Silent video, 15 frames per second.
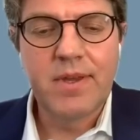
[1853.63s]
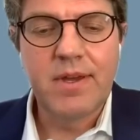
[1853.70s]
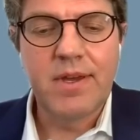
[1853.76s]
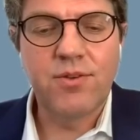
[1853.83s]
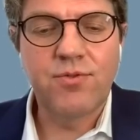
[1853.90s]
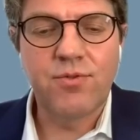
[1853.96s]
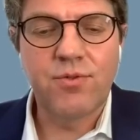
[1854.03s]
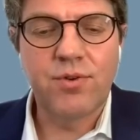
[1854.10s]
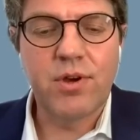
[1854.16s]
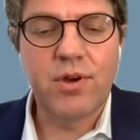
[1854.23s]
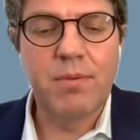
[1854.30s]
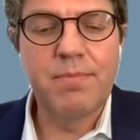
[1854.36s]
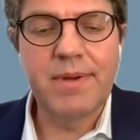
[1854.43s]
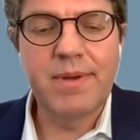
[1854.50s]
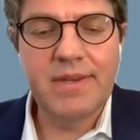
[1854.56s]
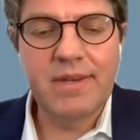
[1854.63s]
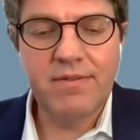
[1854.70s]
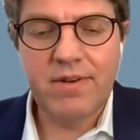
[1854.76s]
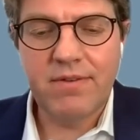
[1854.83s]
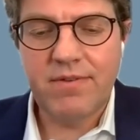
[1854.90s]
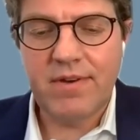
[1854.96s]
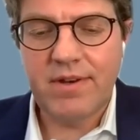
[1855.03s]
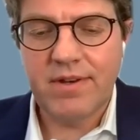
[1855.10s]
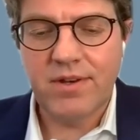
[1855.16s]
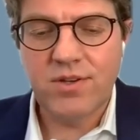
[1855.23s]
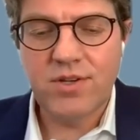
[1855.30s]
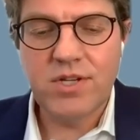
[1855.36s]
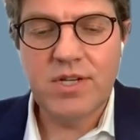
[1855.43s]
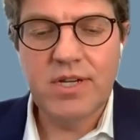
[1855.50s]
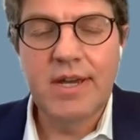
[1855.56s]
into a competitive advantage,
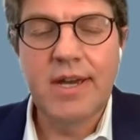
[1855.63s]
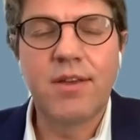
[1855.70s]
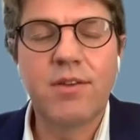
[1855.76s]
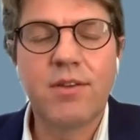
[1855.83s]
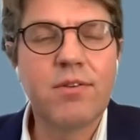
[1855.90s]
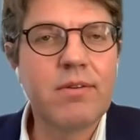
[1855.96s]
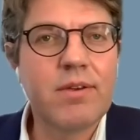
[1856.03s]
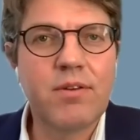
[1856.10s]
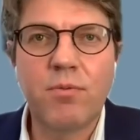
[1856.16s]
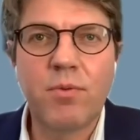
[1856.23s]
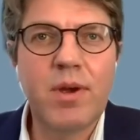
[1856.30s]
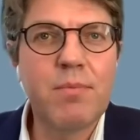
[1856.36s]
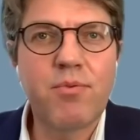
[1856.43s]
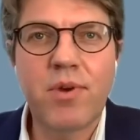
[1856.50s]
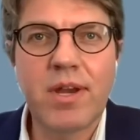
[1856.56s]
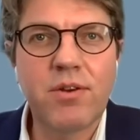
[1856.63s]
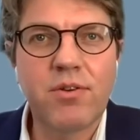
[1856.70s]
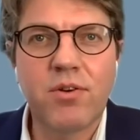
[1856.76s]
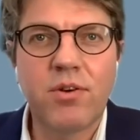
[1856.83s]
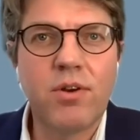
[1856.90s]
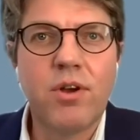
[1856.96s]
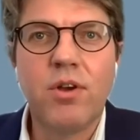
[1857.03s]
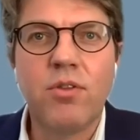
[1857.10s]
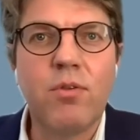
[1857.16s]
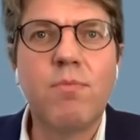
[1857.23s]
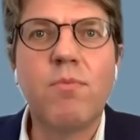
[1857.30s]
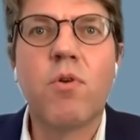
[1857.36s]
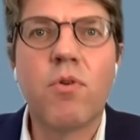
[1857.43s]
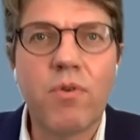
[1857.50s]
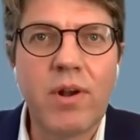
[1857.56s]
and in a way bring the
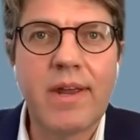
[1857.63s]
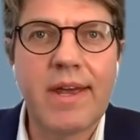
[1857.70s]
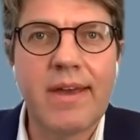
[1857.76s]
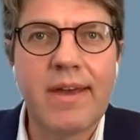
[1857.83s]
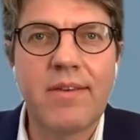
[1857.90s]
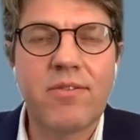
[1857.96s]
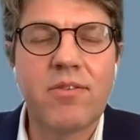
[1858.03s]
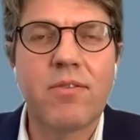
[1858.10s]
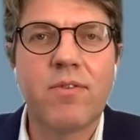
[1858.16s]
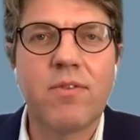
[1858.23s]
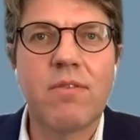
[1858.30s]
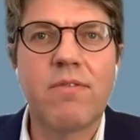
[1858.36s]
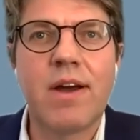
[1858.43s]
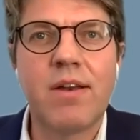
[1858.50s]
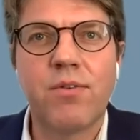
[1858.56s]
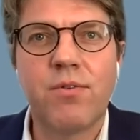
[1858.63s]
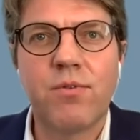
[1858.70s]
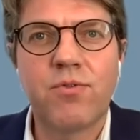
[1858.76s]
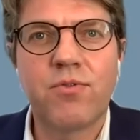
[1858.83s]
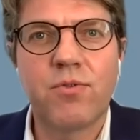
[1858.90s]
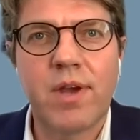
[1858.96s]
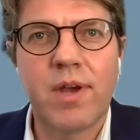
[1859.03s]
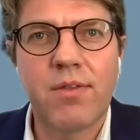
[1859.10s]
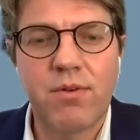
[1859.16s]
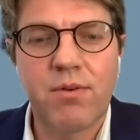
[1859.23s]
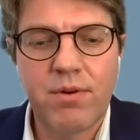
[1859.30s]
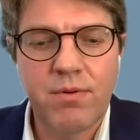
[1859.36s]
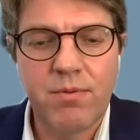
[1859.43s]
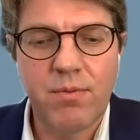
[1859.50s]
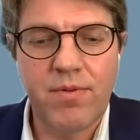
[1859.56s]
moral case of our values together
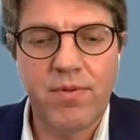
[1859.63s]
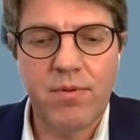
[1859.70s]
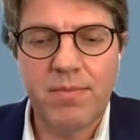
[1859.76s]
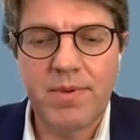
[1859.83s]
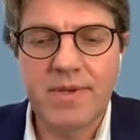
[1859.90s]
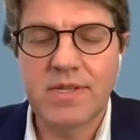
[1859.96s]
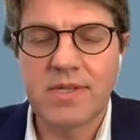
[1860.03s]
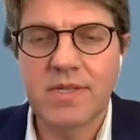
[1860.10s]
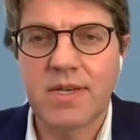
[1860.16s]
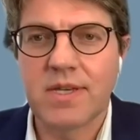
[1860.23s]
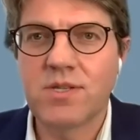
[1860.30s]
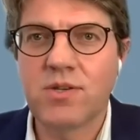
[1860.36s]
with the business case.